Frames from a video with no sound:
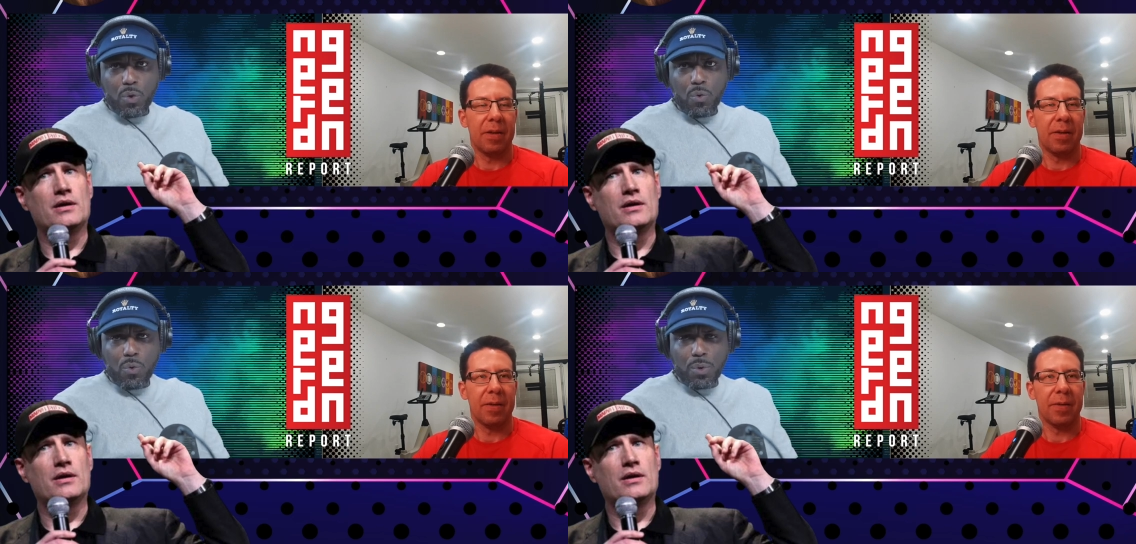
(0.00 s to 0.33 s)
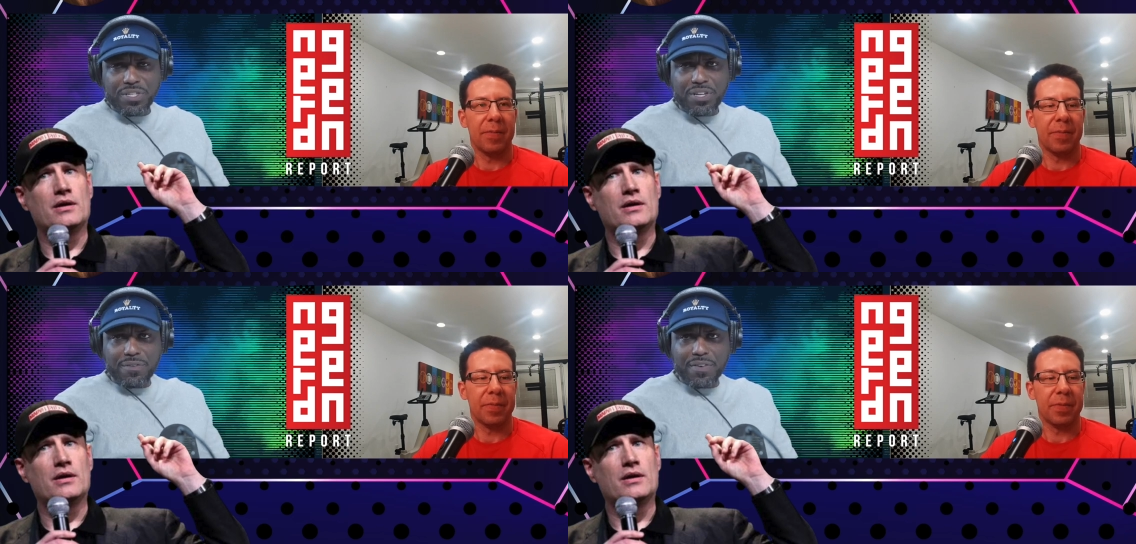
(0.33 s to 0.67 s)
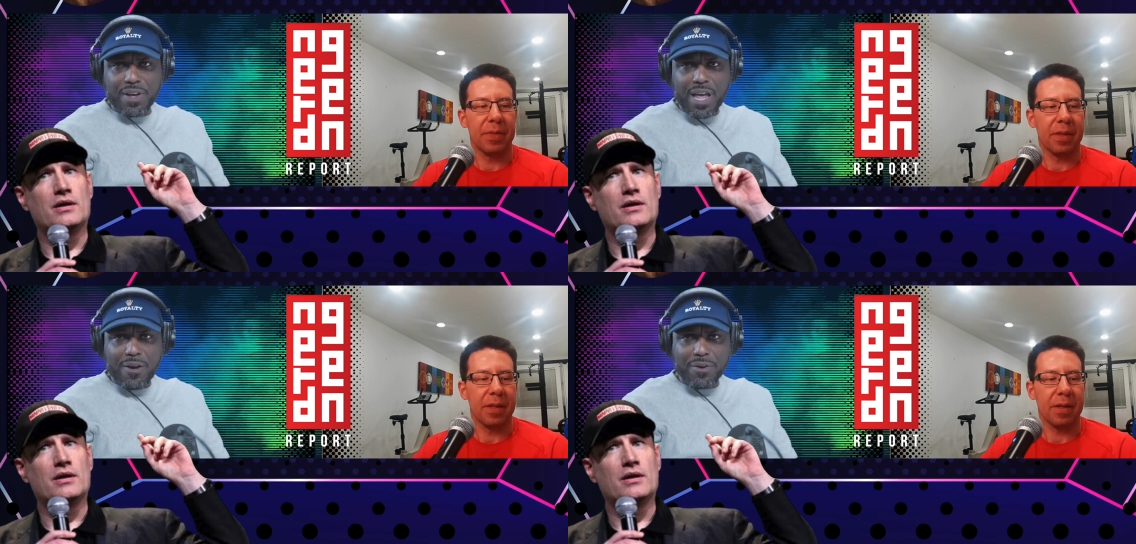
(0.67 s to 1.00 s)
Speaker 1: Whichever
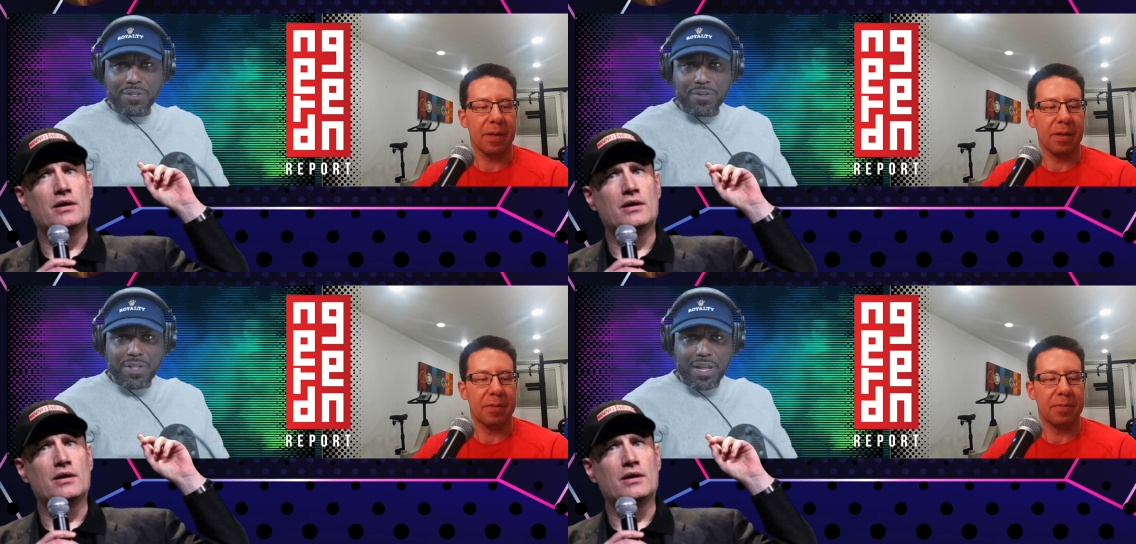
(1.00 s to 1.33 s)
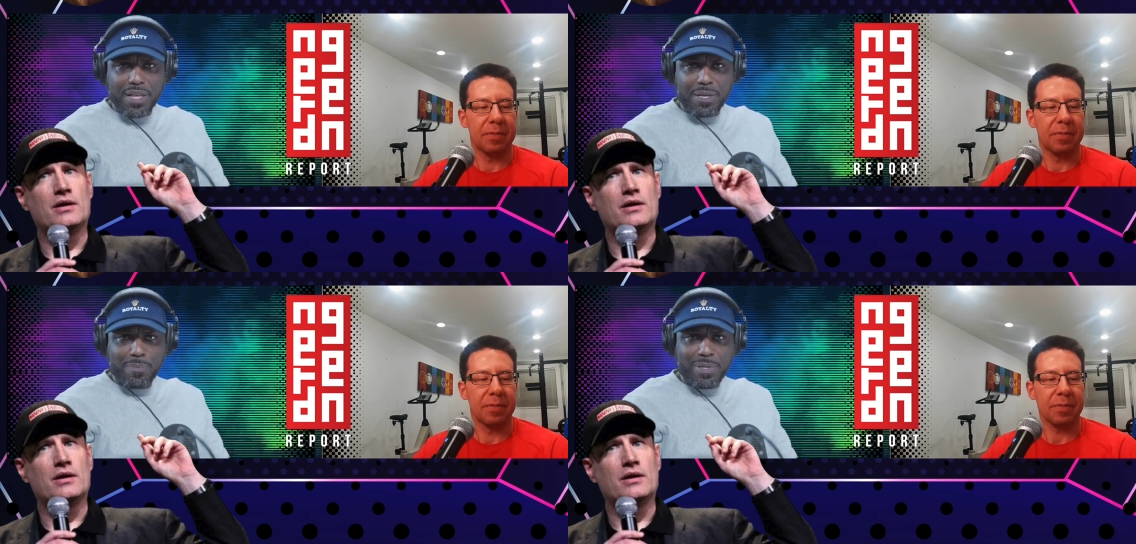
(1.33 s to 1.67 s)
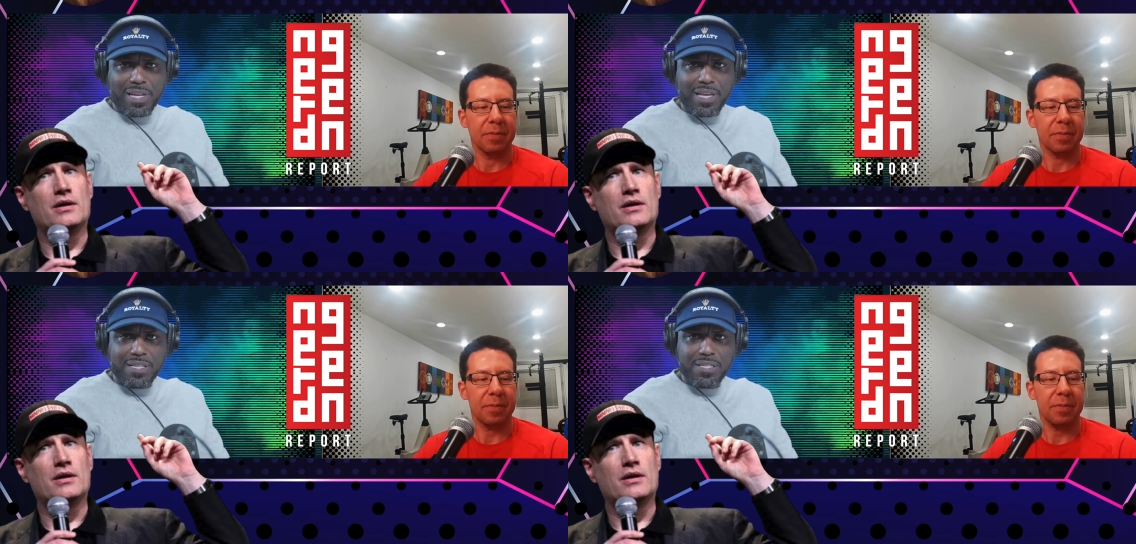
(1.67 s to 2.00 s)
character that he
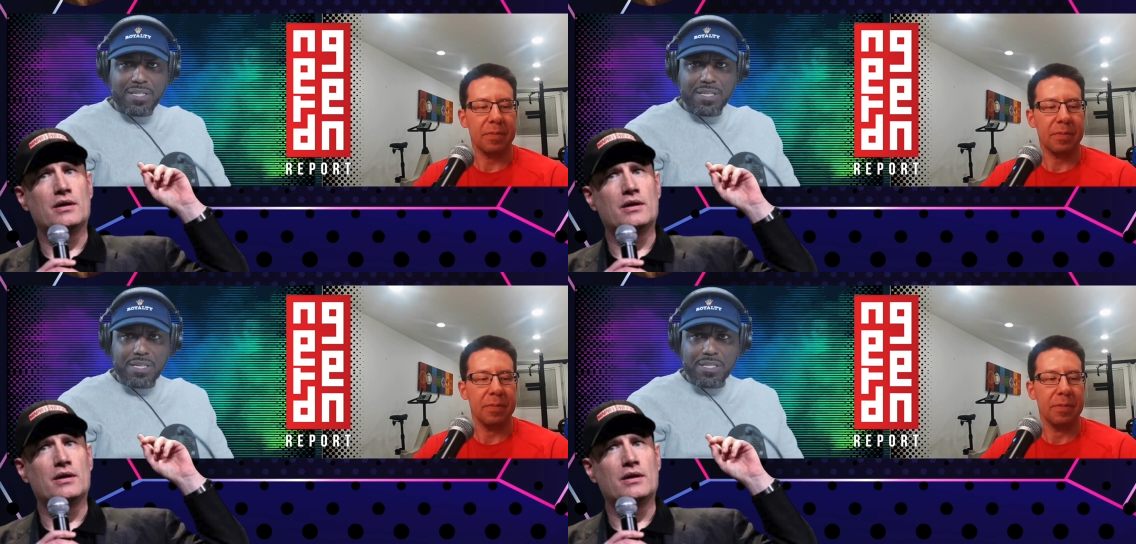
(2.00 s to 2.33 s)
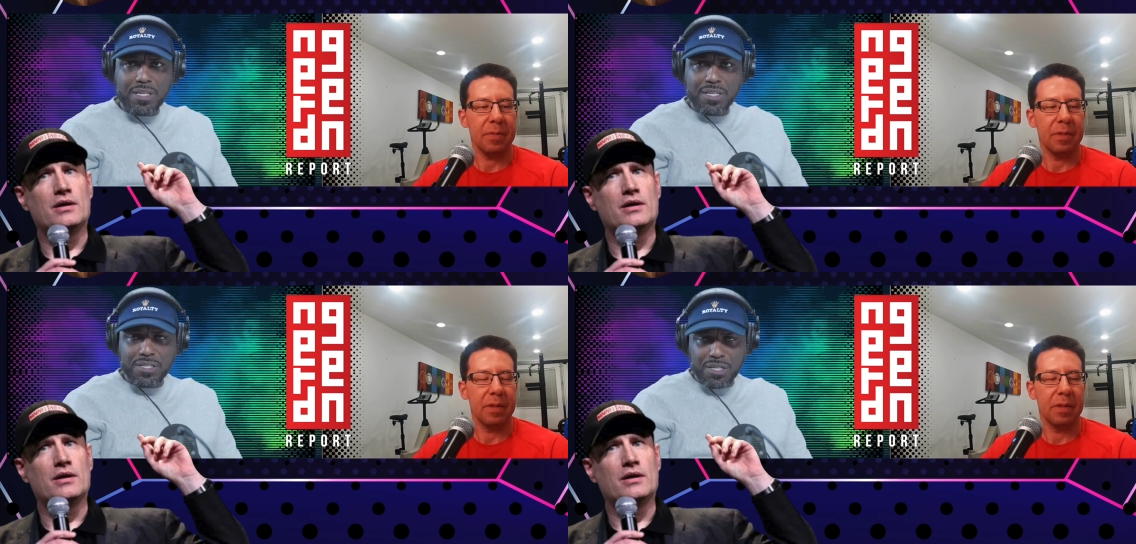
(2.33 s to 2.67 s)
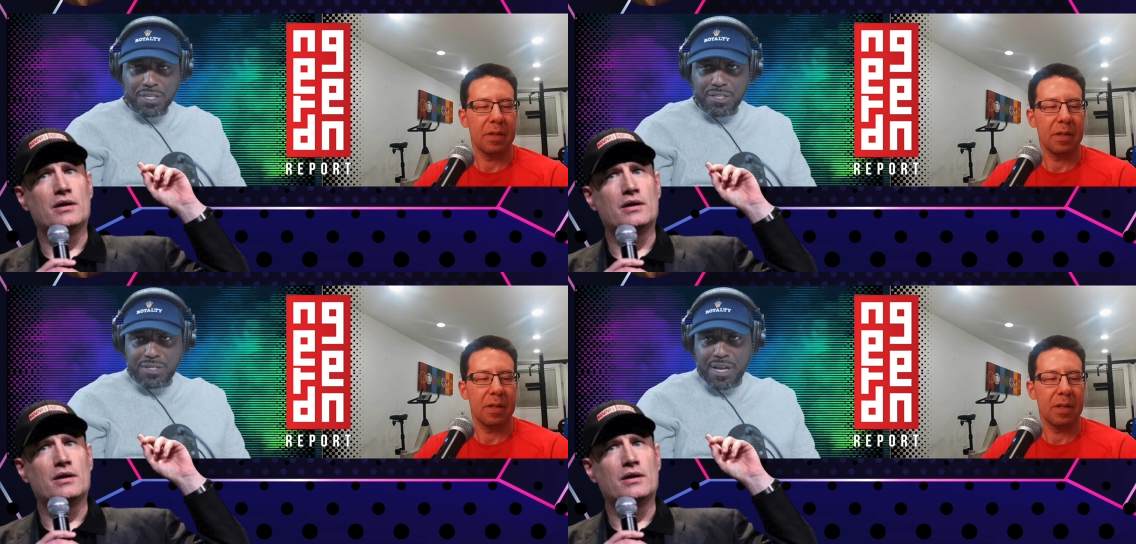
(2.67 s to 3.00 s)
plays, he does a
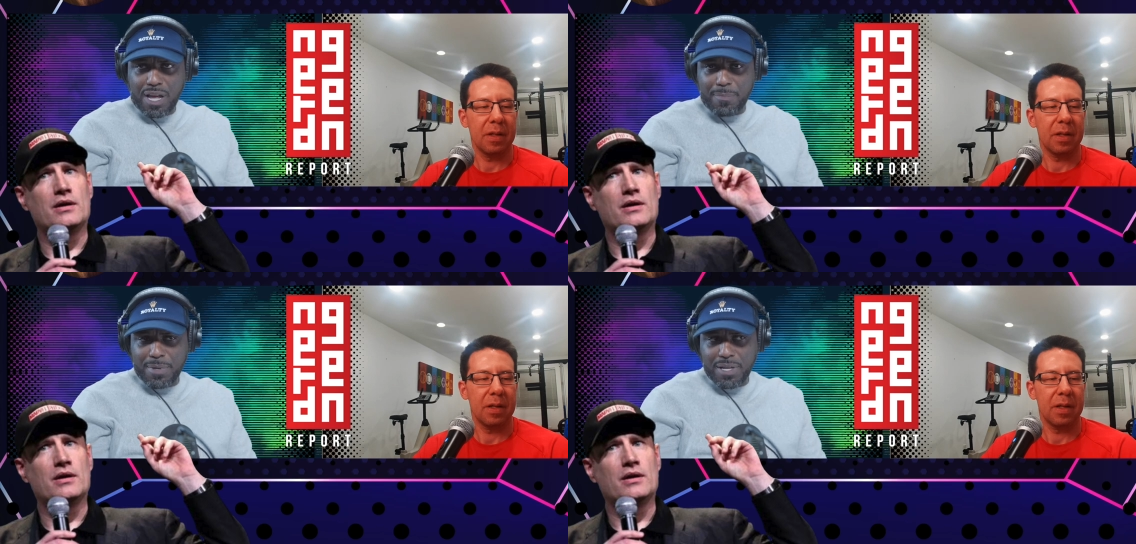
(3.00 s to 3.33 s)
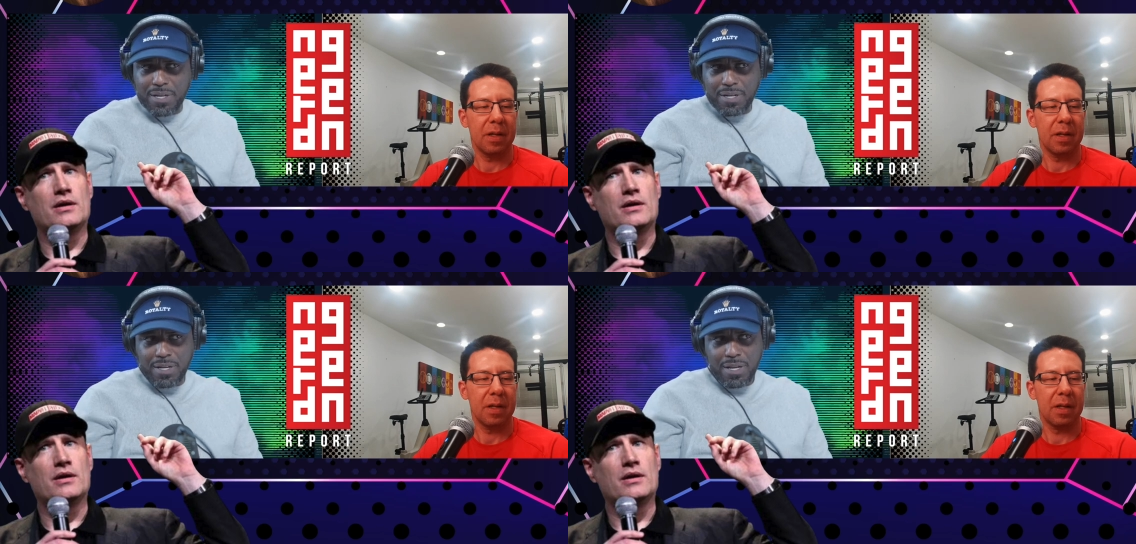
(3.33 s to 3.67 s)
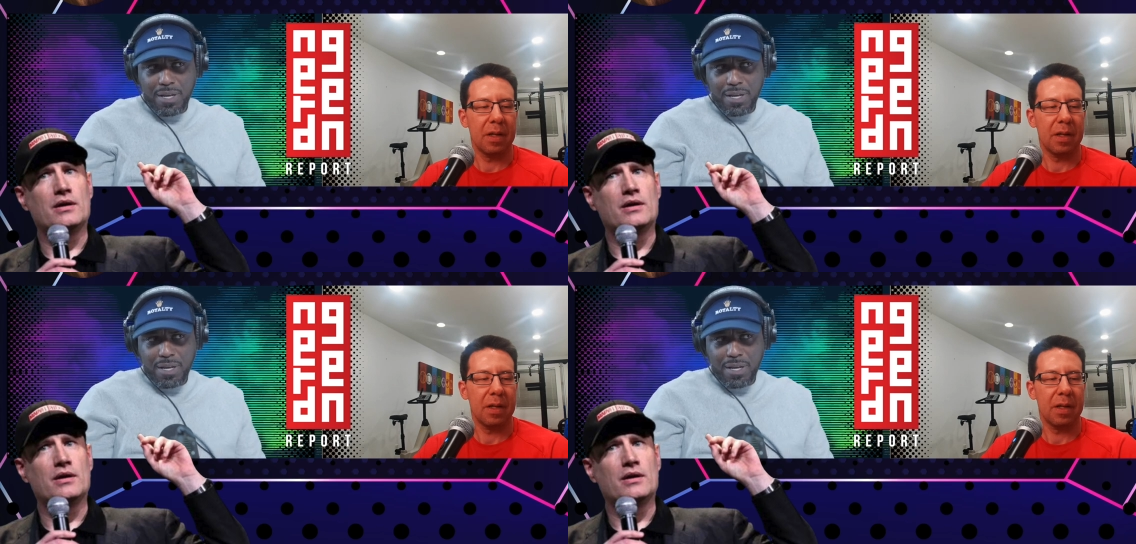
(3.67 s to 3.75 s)
good job in